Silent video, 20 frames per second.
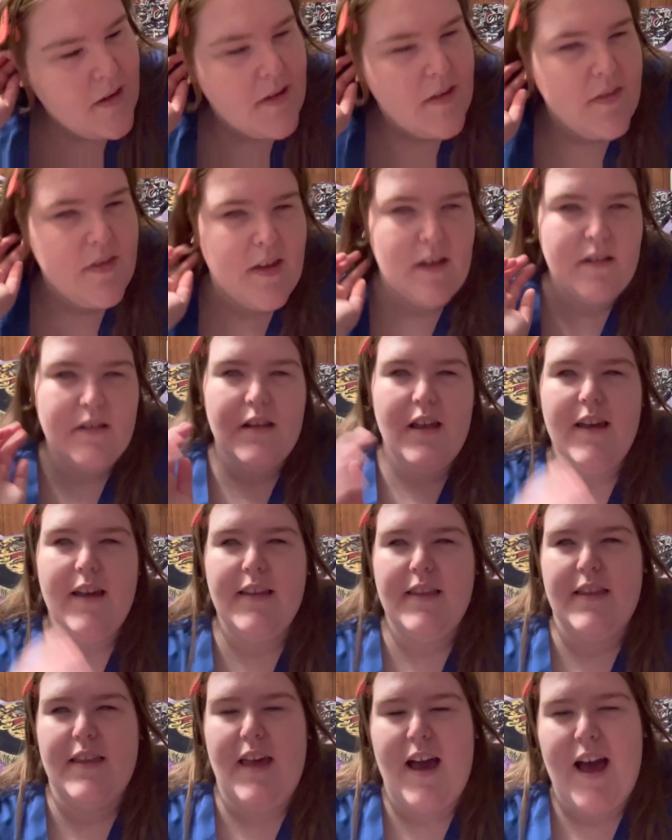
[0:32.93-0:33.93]
things
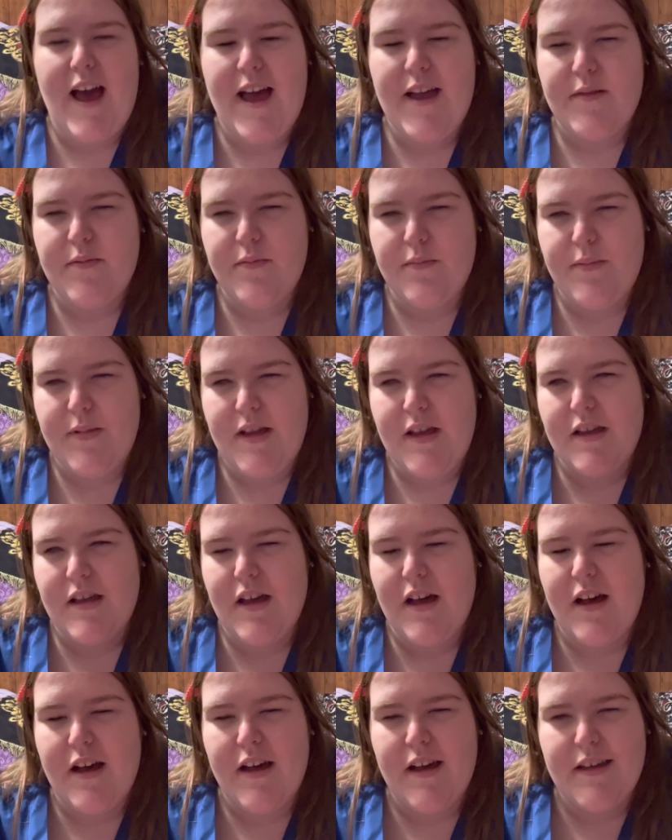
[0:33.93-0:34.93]
like that,
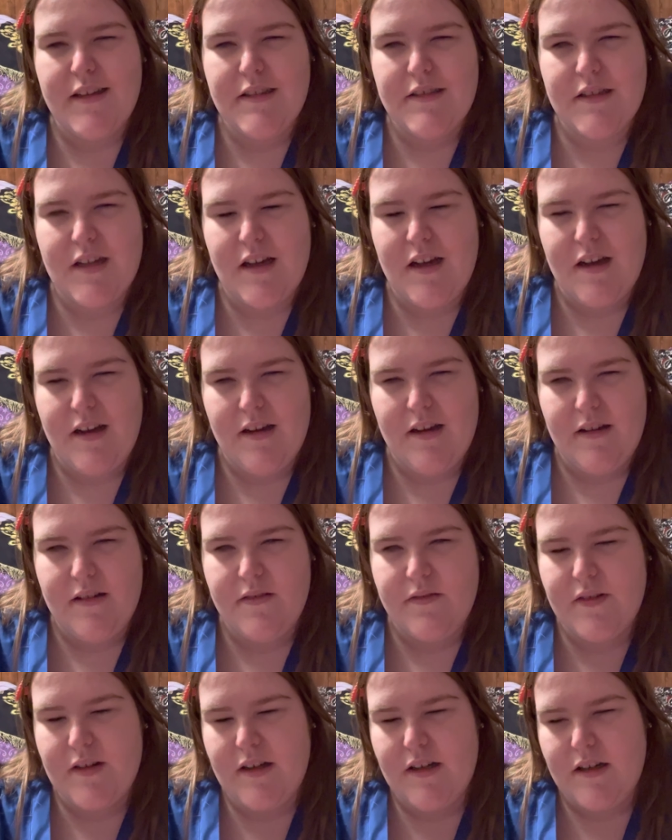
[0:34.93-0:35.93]
because
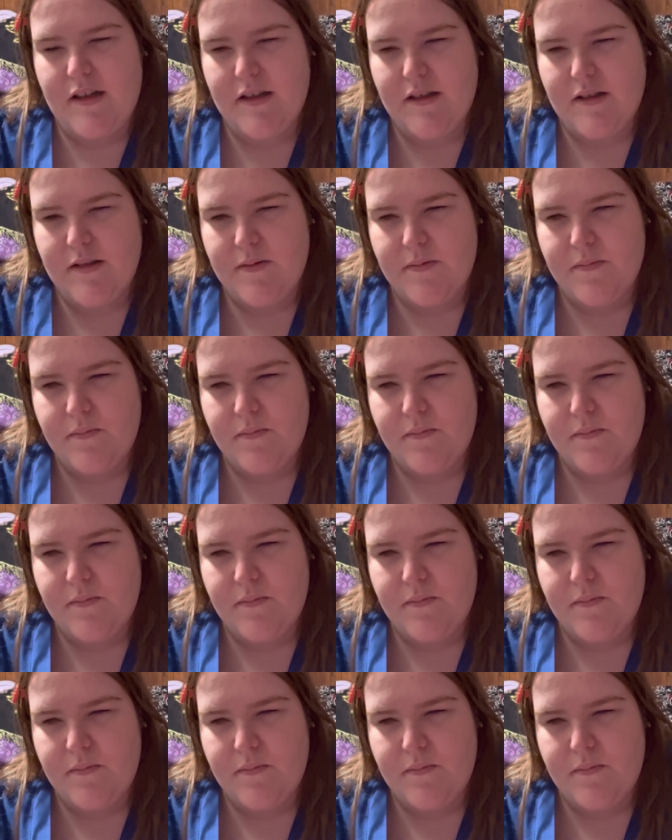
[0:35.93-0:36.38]
of, I